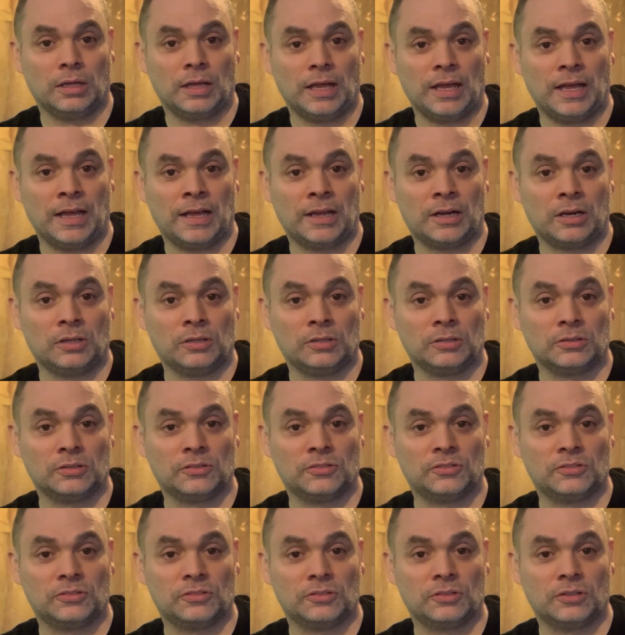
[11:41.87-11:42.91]

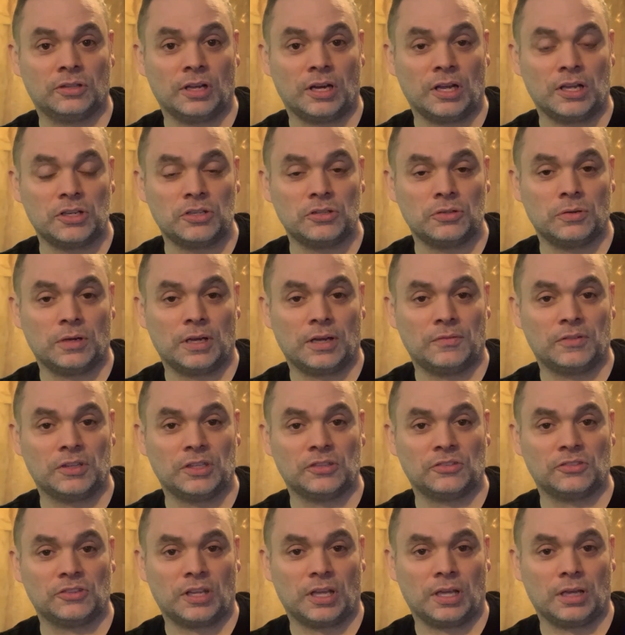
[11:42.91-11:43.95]
adults that I do have in
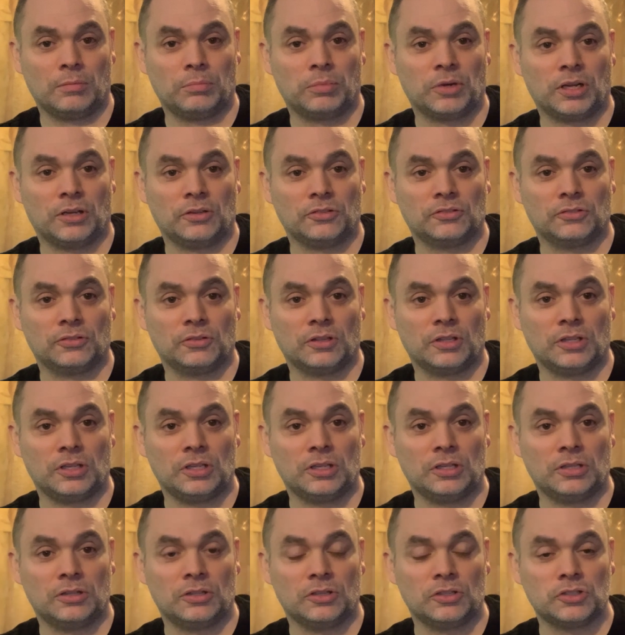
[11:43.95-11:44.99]
this tank, but also the
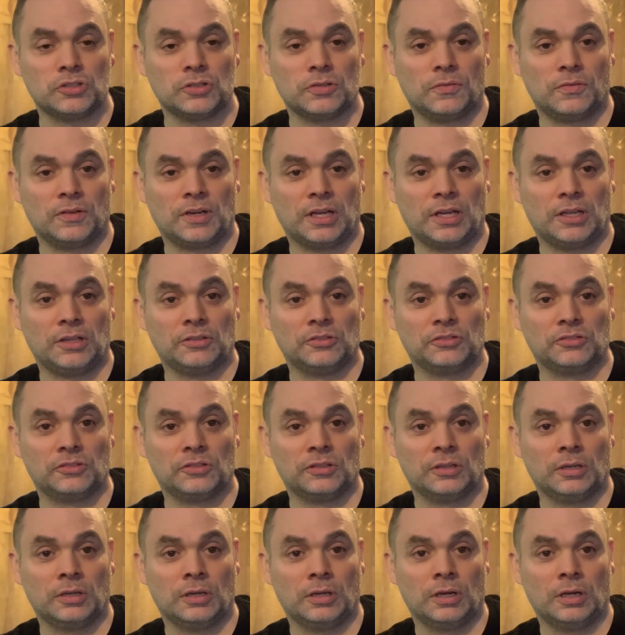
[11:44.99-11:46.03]
juveniles
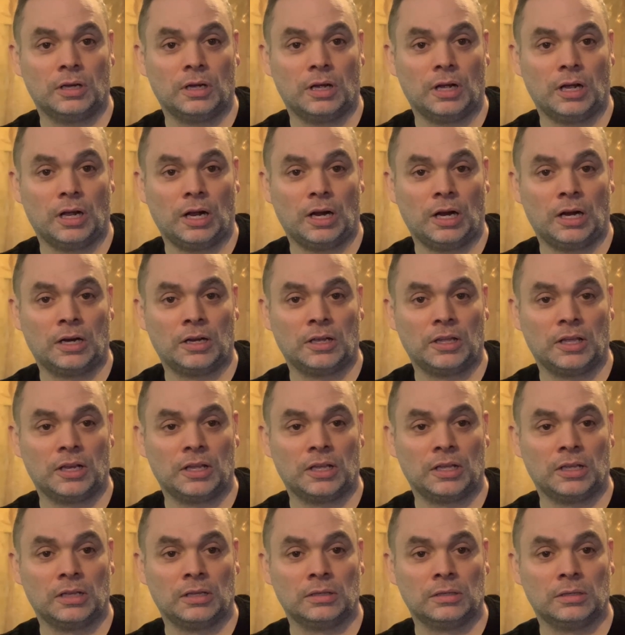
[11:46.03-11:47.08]
are
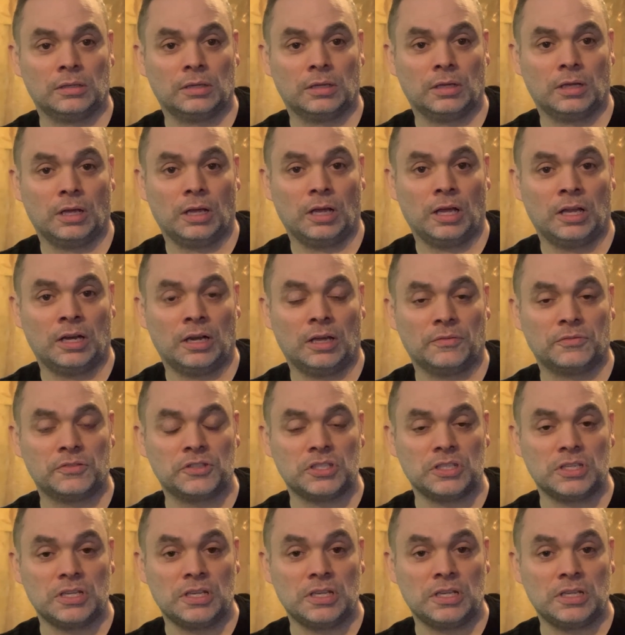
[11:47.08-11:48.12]
getting enough to
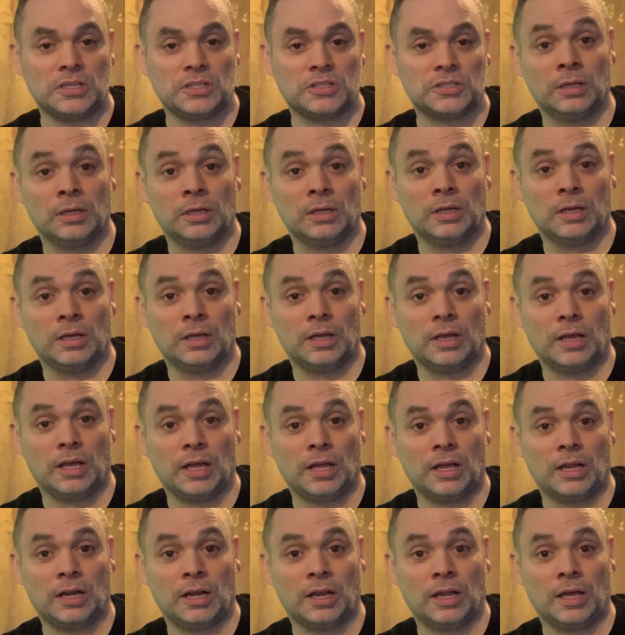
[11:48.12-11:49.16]
eat,
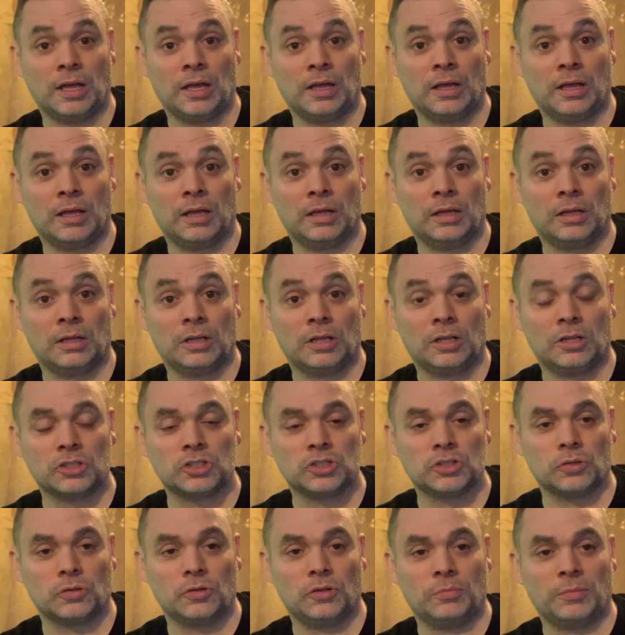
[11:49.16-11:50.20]
and I'll
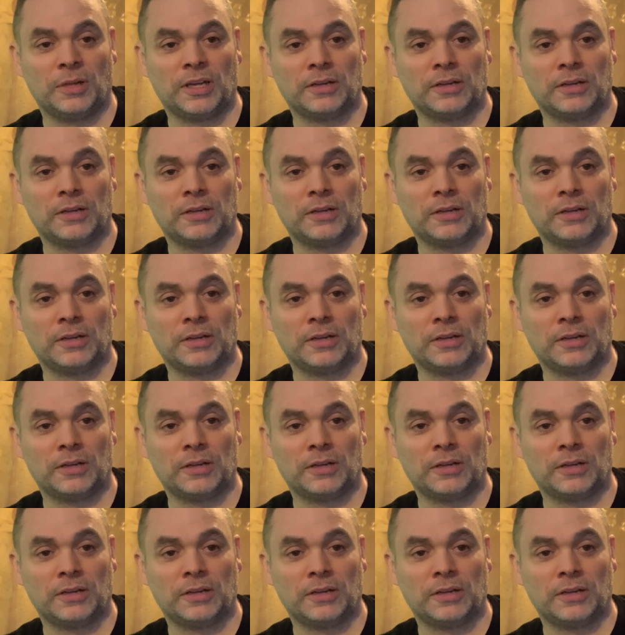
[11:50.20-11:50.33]
show you my